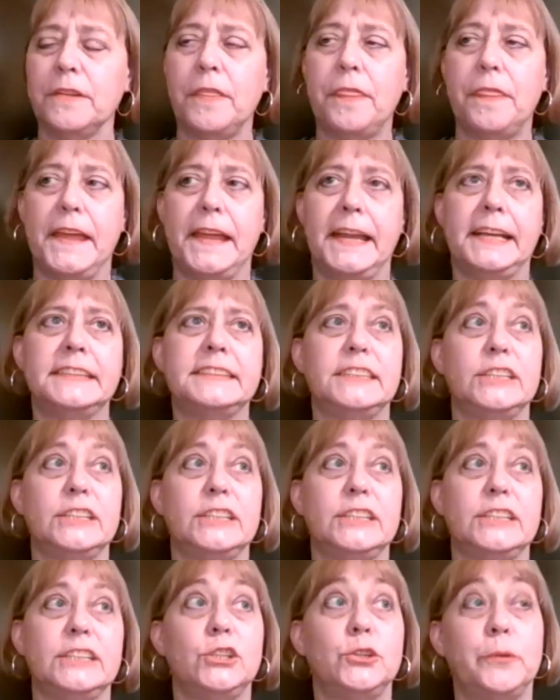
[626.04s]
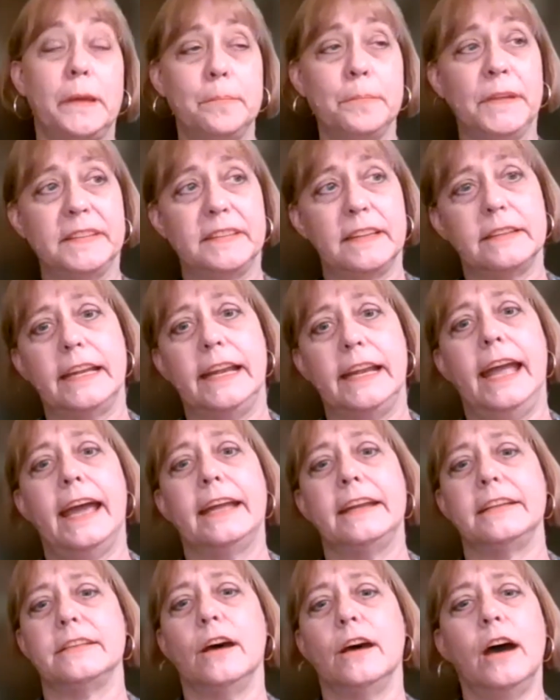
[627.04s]
things, equipment that they had
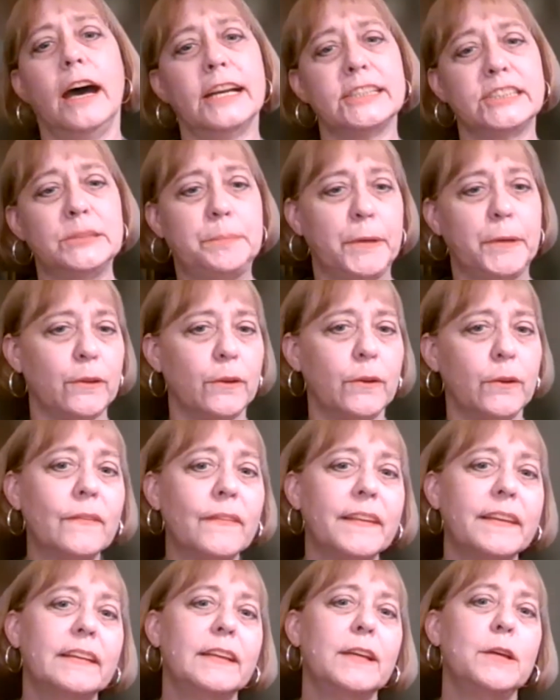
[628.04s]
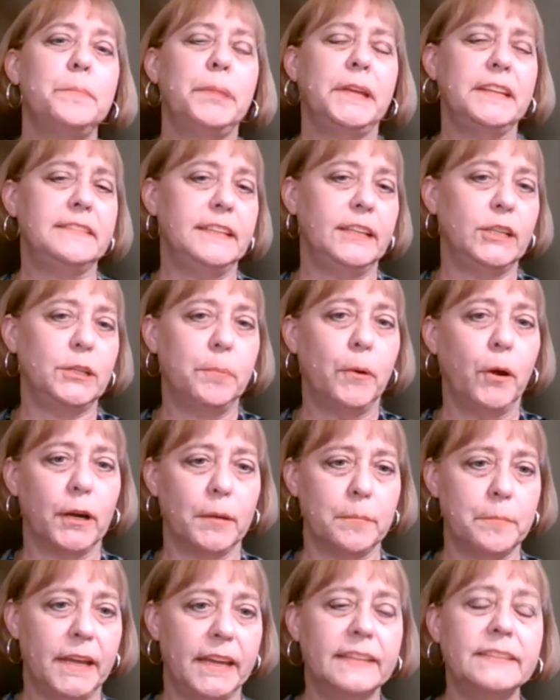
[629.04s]
at the hospital, PT
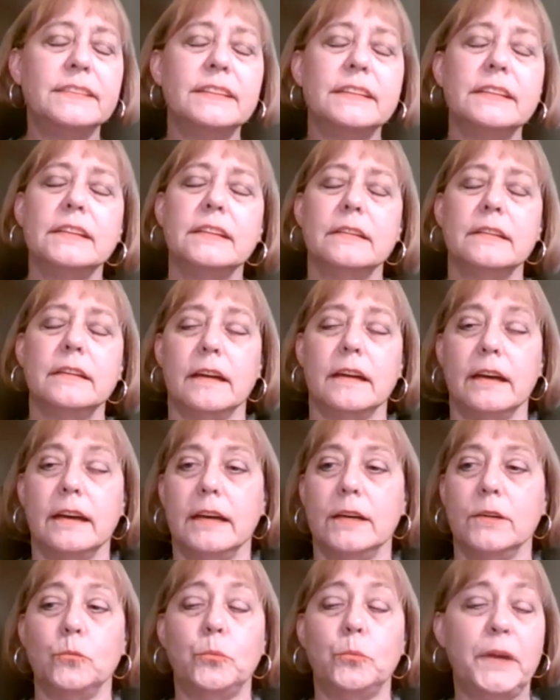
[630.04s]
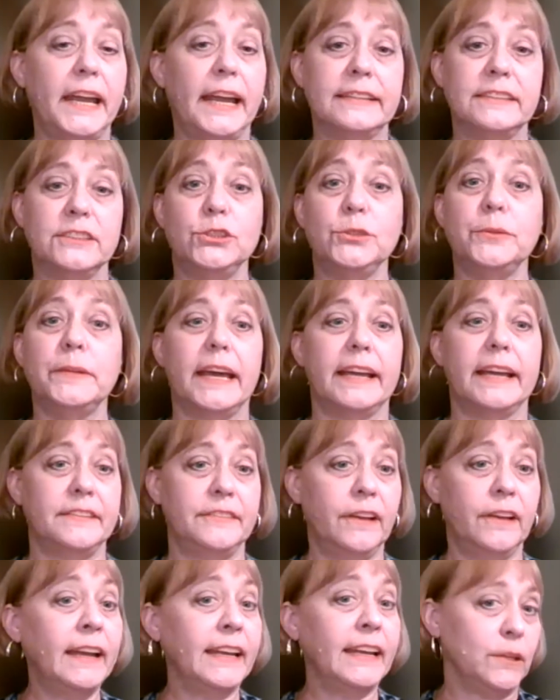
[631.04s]
department, we had to do that at
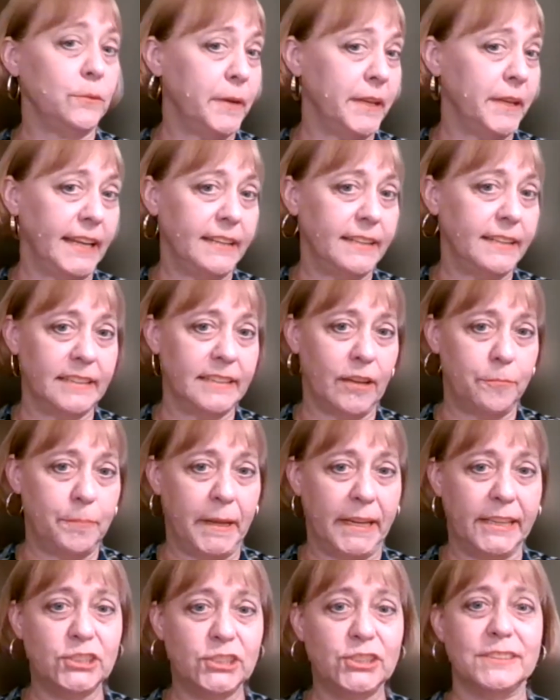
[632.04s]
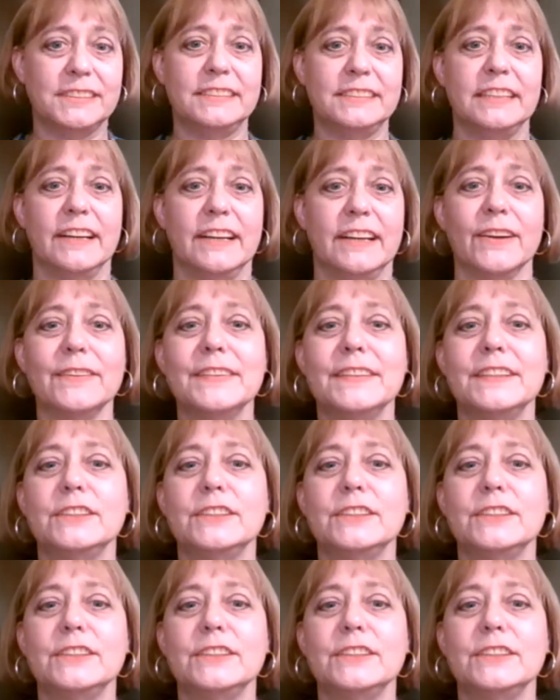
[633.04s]
night when they didn't have patients there.